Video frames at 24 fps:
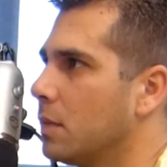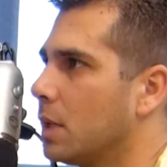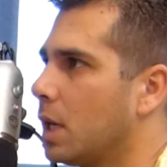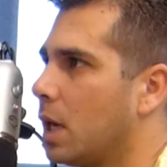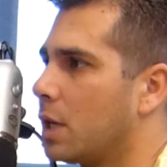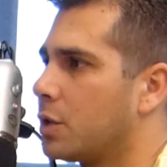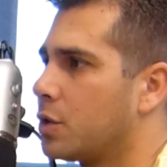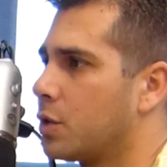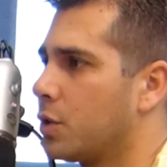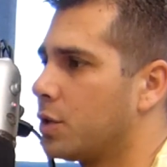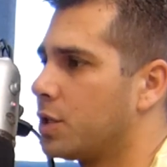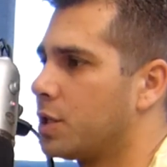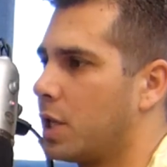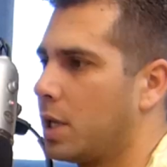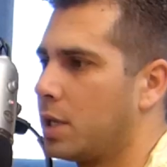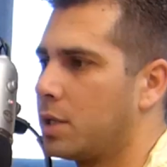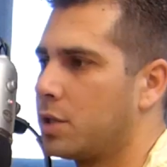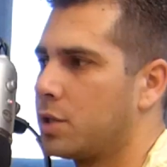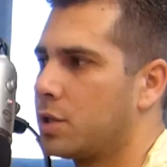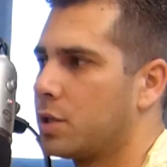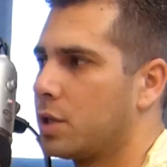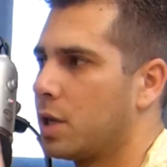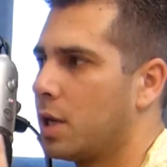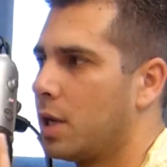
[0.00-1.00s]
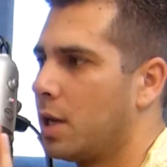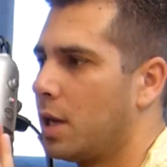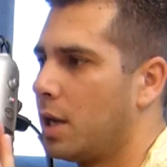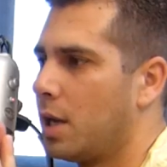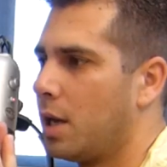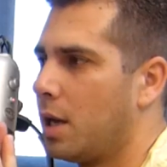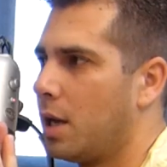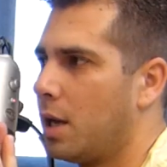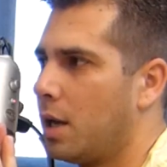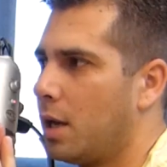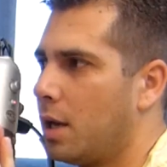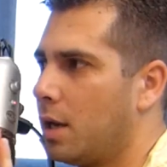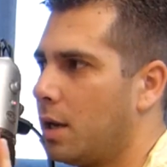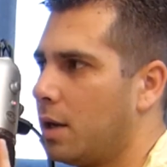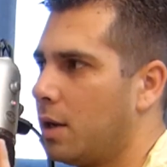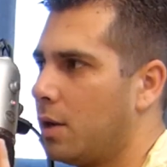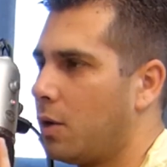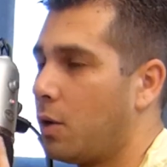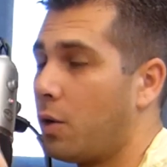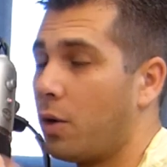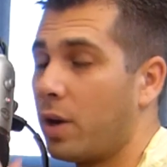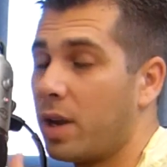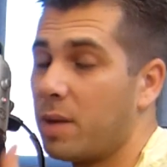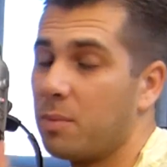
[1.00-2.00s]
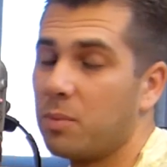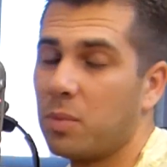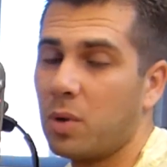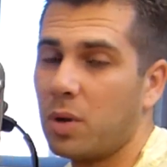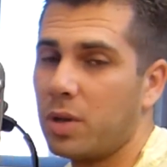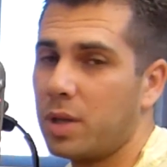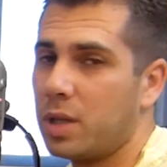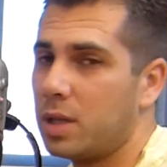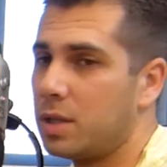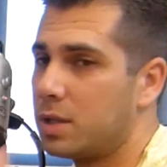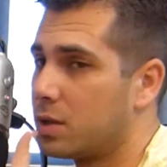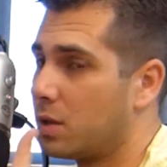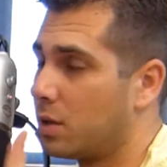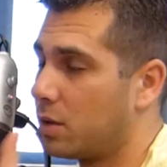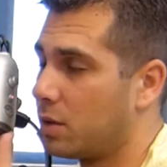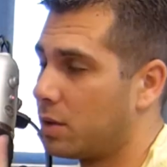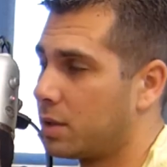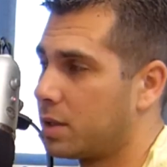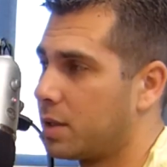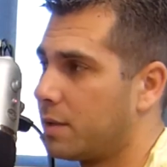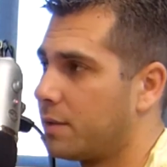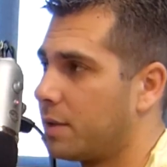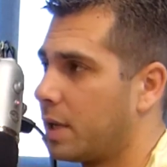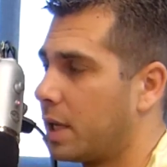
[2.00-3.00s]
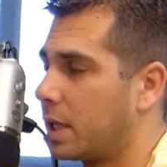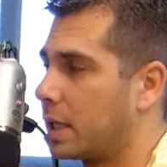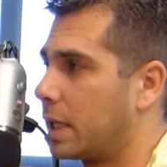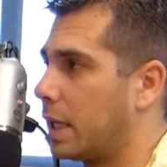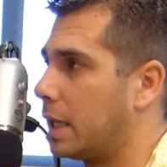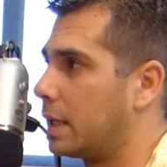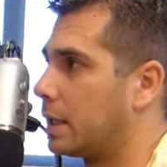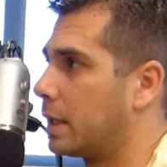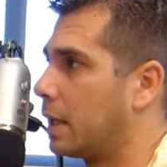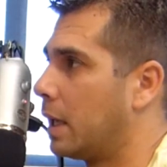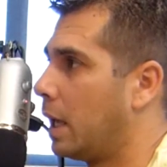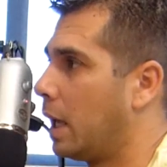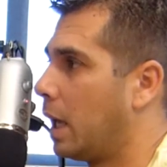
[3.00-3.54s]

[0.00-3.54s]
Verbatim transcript: associates uh, or employees or something like that